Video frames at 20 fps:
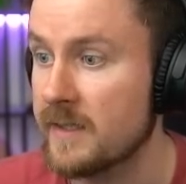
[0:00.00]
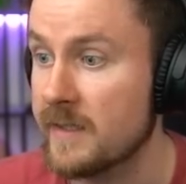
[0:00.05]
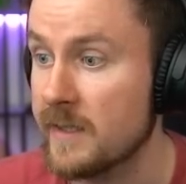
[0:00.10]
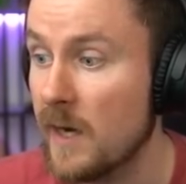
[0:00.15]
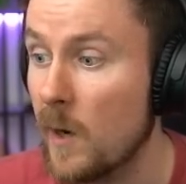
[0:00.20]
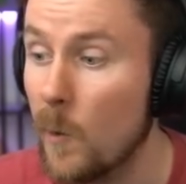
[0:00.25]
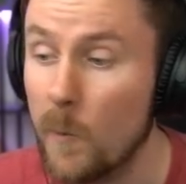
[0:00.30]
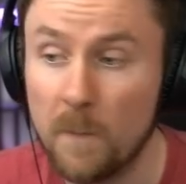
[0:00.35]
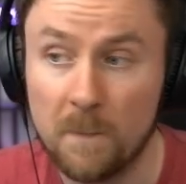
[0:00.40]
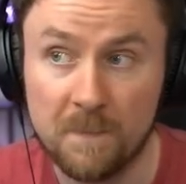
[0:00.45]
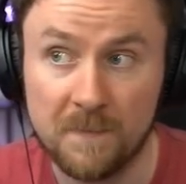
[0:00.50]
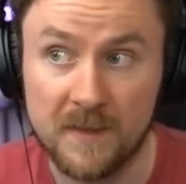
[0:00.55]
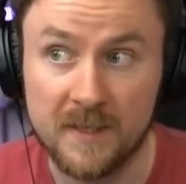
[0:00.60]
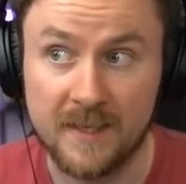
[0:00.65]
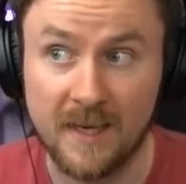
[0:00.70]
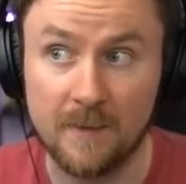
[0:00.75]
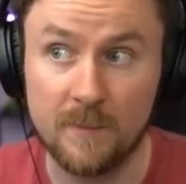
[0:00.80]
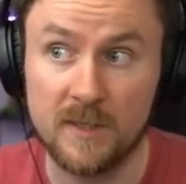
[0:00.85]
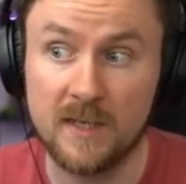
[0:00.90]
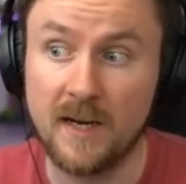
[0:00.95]
So,
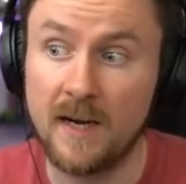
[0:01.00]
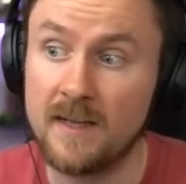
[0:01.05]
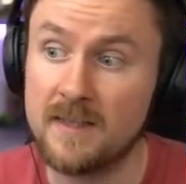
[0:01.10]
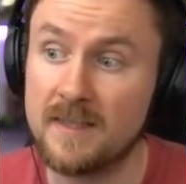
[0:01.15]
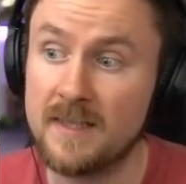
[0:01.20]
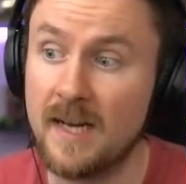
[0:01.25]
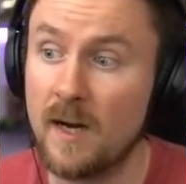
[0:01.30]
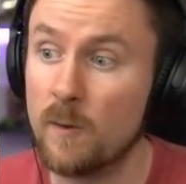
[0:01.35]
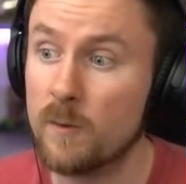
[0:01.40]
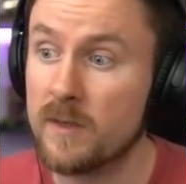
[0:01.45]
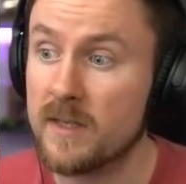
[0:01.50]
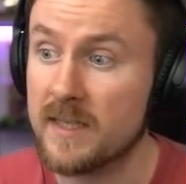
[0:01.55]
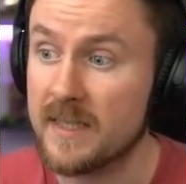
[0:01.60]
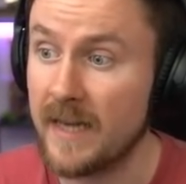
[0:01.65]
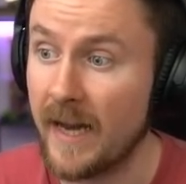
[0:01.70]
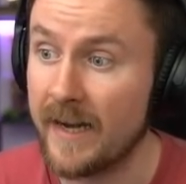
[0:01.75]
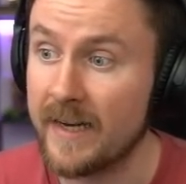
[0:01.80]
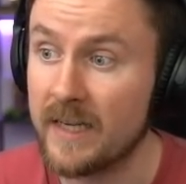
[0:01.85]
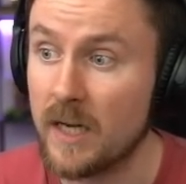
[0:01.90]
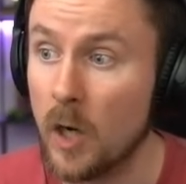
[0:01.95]
Gaming Guides now
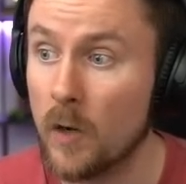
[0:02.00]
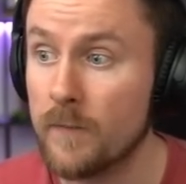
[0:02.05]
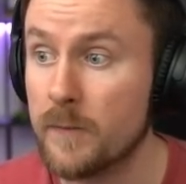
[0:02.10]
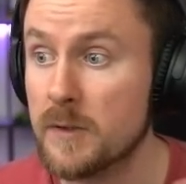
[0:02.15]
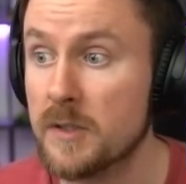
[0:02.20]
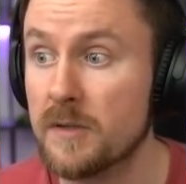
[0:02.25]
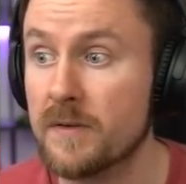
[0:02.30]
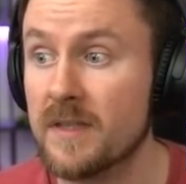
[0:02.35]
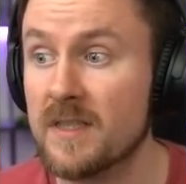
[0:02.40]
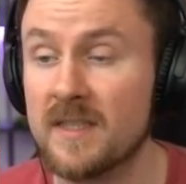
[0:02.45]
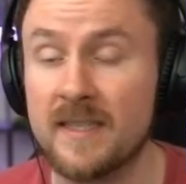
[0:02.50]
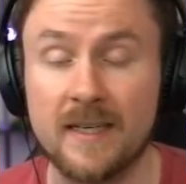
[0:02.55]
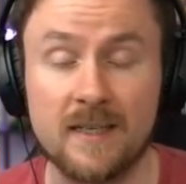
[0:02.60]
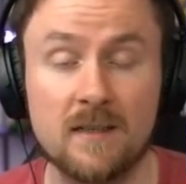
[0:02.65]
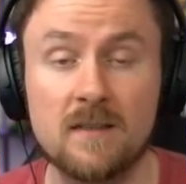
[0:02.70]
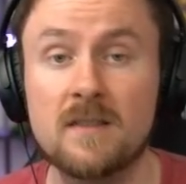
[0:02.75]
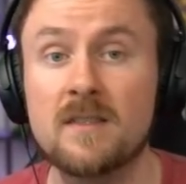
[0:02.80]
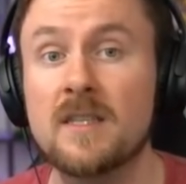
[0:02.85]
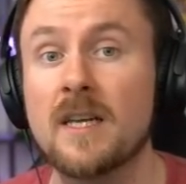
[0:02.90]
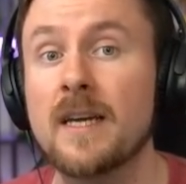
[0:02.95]
getting over to the
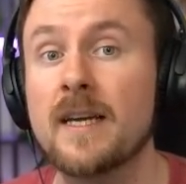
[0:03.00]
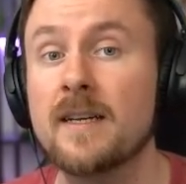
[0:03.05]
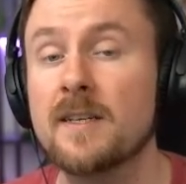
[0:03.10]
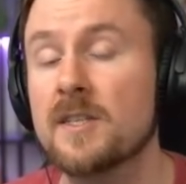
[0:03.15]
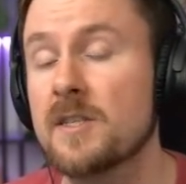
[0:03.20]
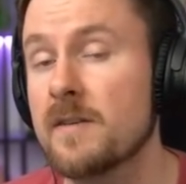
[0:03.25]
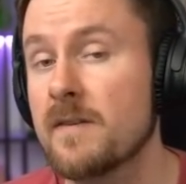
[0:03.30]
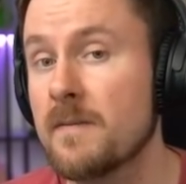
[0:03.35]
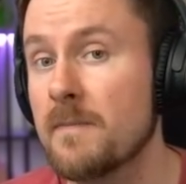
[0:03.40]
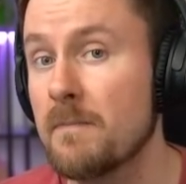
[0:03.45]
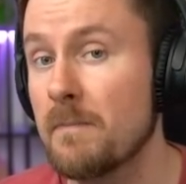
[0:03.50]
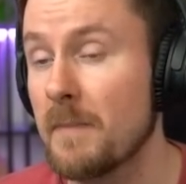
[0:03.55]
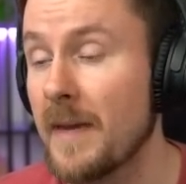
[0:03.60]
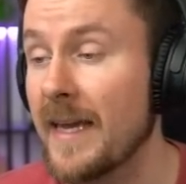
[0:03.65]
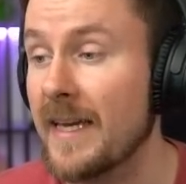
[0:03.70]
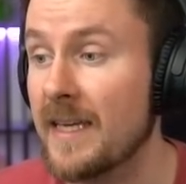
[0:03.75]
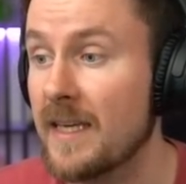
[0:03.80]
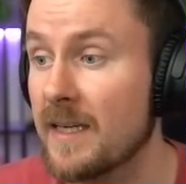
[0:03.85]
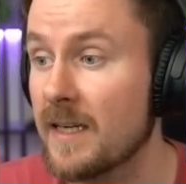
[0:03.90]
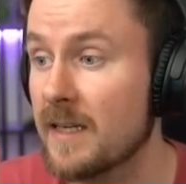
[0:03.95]
second stage,
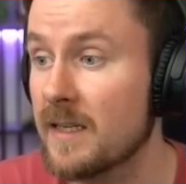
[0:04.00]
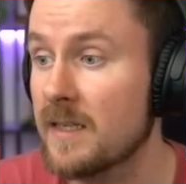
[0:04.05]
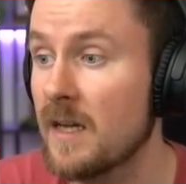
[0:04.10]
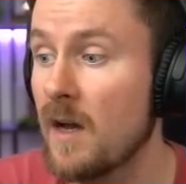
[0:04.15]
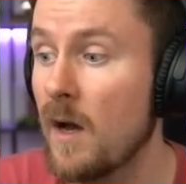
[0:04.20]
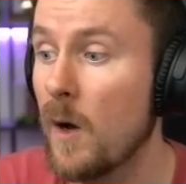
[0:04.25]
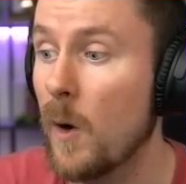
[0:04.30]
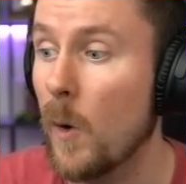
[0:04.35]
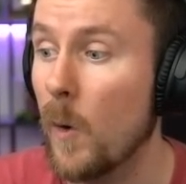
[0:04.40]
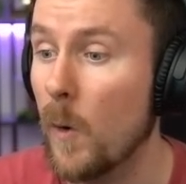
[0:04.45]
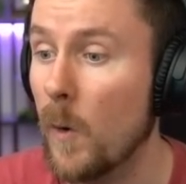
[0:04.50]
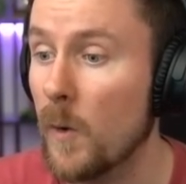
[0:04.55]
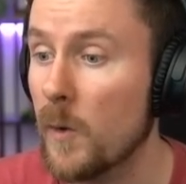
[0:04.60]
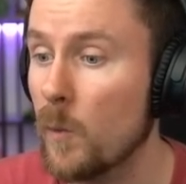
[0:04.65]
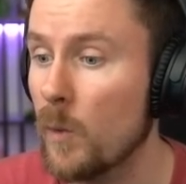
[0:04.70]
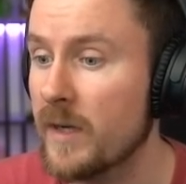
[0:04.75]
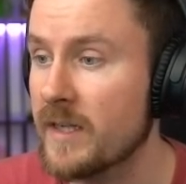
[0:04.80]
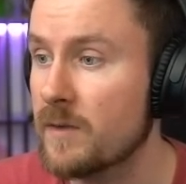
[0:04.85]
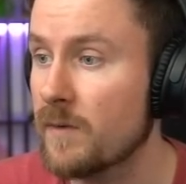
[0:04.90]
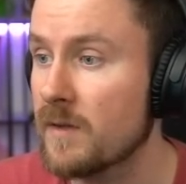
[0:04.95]
making it all the
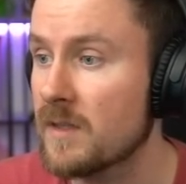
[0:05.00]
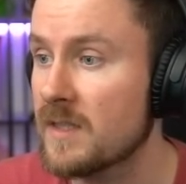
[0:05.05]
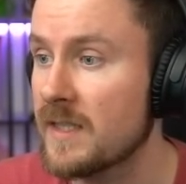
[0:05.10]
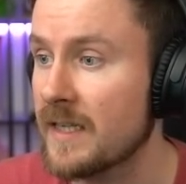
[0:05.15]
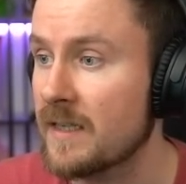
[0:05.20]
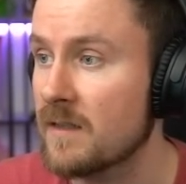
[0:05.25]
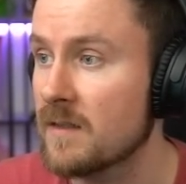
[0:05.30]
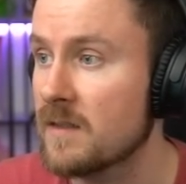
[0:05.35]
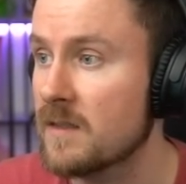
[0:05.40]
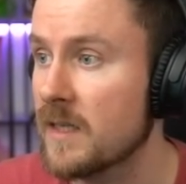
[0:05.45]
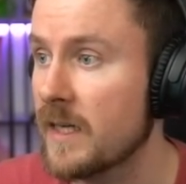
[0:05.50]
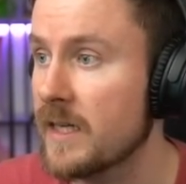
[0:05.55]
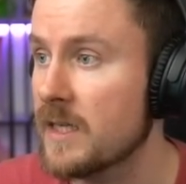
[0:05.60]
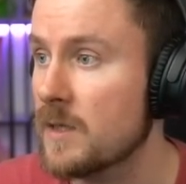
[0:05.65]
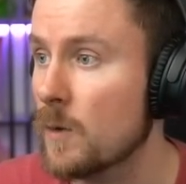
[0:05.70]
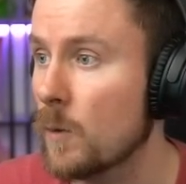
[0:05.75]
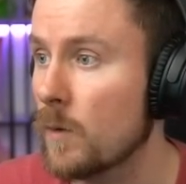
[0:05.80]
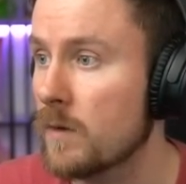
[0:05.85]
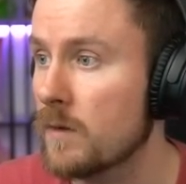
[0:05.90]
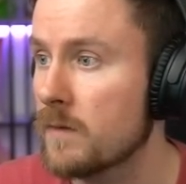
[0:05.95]
way to the second
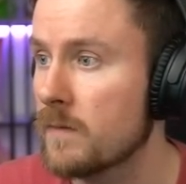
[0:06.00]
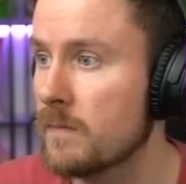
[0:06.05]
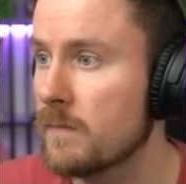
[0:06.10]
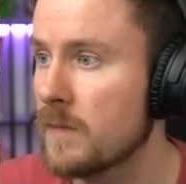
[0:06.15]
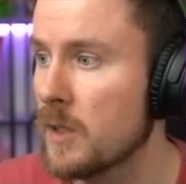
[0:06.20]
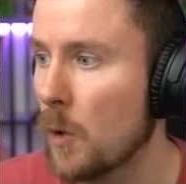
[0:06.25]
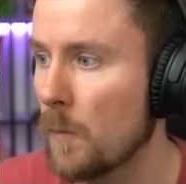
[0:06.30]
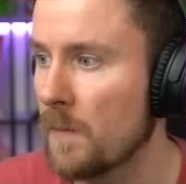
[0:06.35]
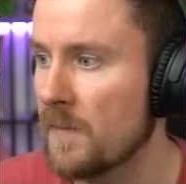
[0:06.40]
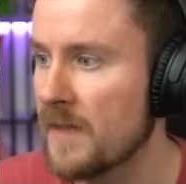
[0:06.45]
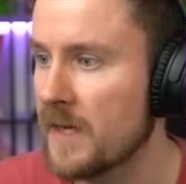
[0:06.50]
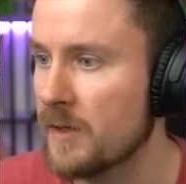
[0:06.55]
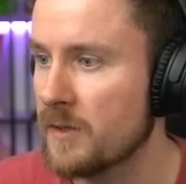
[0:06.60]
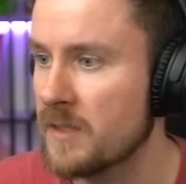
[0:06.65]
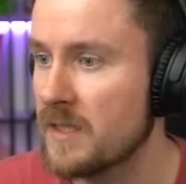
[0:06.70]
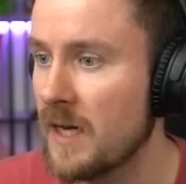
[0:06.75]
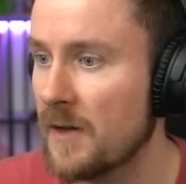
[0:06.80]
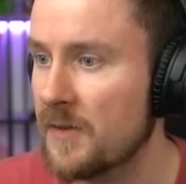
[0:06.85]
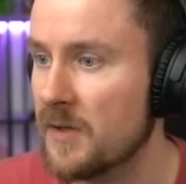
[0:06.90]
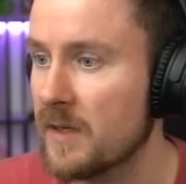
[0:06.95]
stage, or nope,
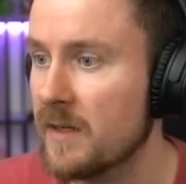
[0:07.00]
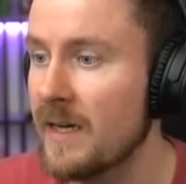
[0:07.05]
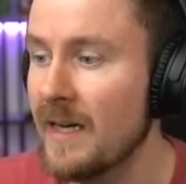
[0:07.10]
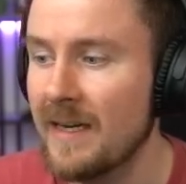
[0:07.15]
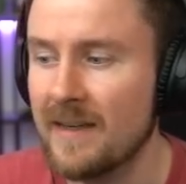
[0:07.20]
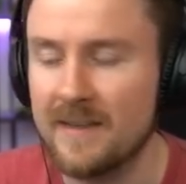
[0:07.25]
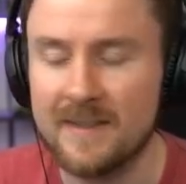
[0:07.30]
there's nothing.